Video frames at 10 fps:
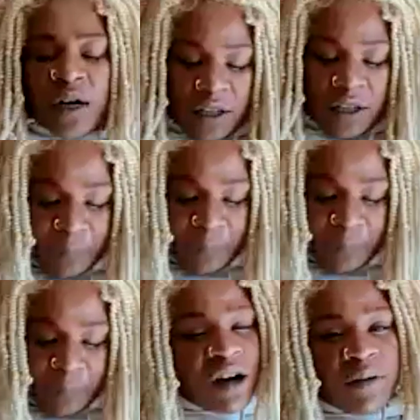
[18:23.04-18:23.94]
a little birdie
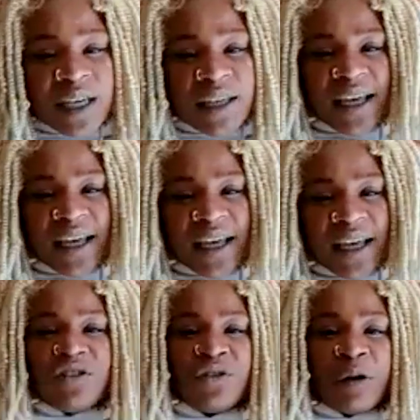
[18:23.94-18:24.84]
told me that
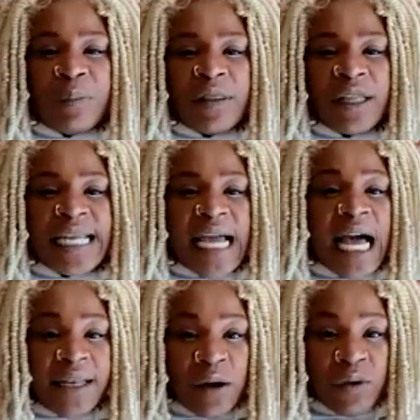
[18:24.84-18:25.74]
you grew up with a
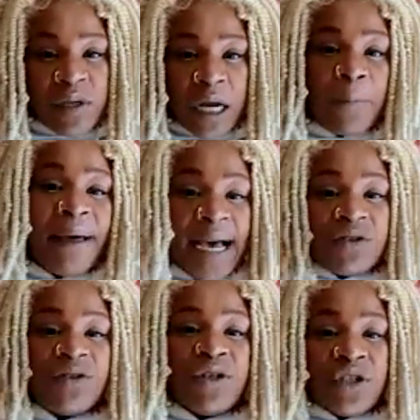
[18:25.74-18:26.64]
dad that was like a pastor,
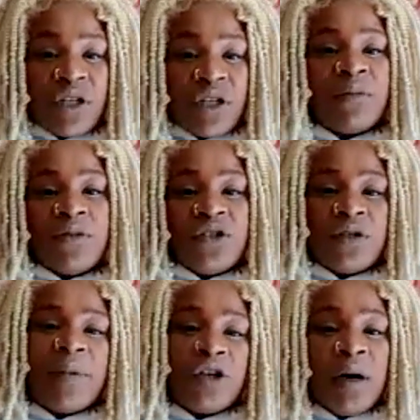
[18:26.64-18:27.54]
and you shared something just
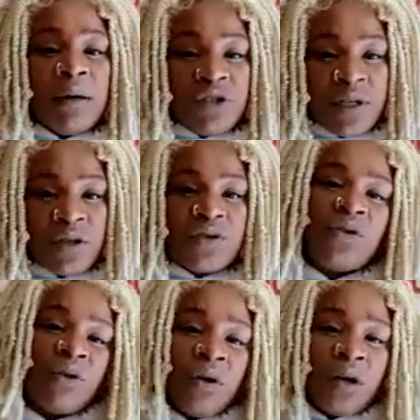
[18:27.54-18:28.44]
about your mom just now.
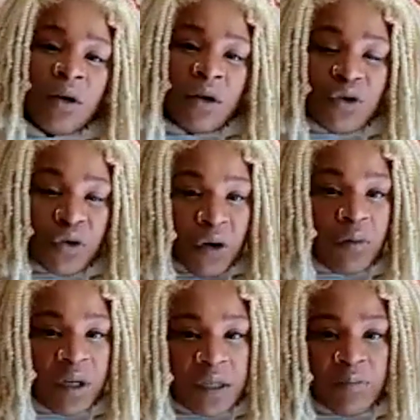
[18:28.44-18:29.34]
So you grew up
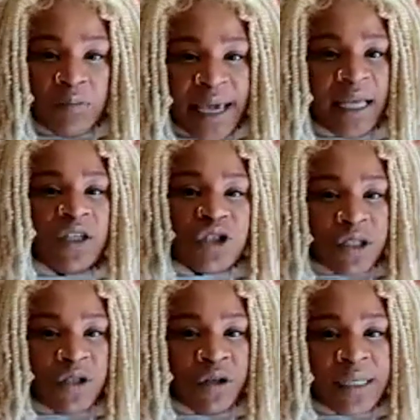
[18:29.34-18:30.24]
with mainly
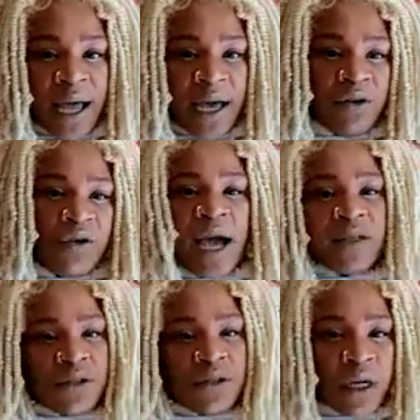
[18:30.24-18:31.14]
just your dad, or you had
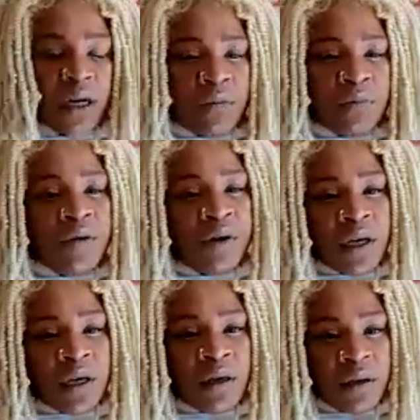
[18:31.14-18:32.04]
still like a community
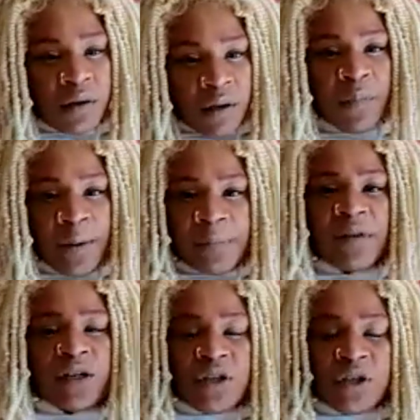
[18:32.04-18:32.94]
of people
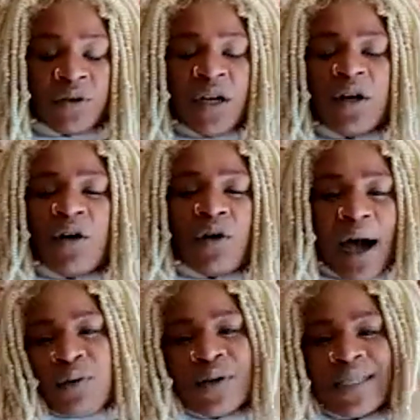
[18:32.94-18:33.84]
around you? Well,
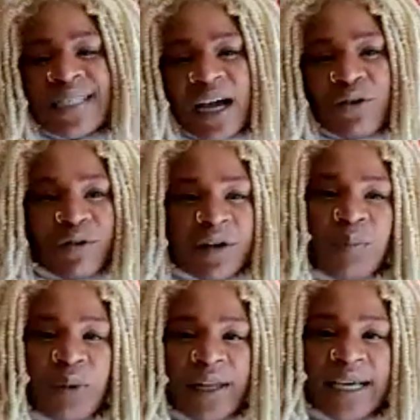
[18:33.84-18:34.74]
how was that growing up
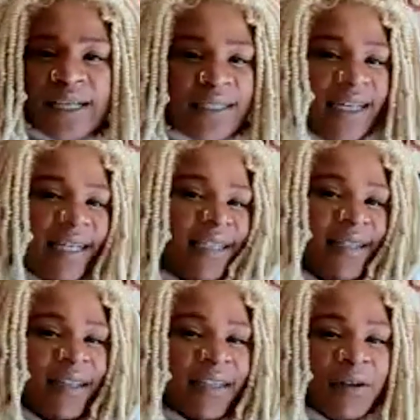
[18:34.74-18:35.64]
with like a dad that's in
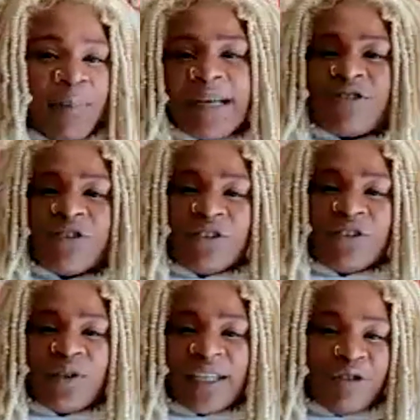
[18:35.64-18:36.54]
like the pastor
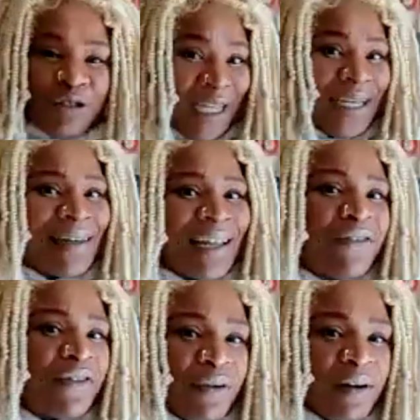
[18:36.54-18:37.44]
for like your dating life?
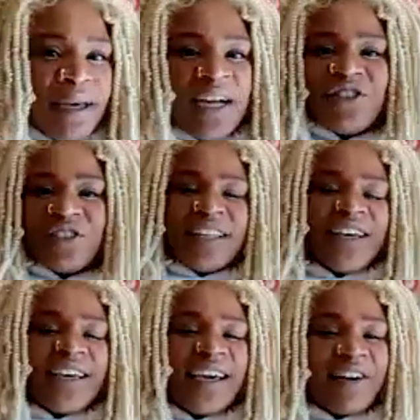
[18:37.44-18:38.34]
I don't